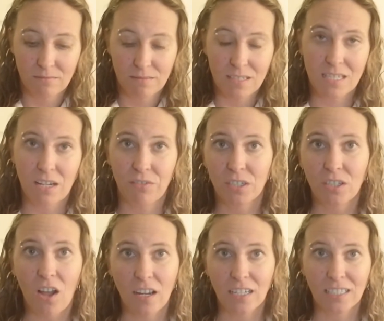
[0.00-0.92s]
7
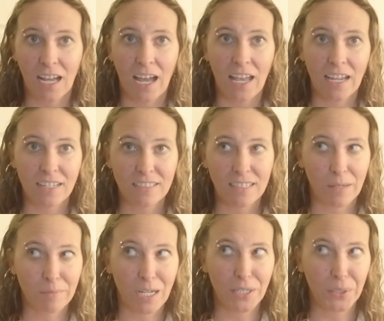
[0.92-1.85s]
o'clock at night,
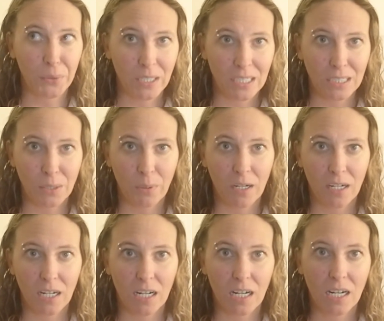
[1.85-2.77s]
I'm not going
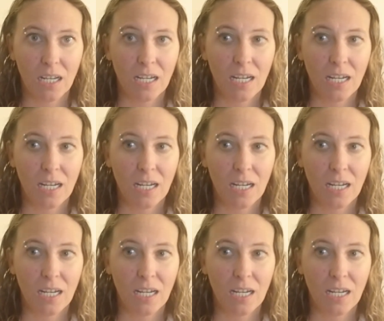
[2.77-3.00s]
anywhere,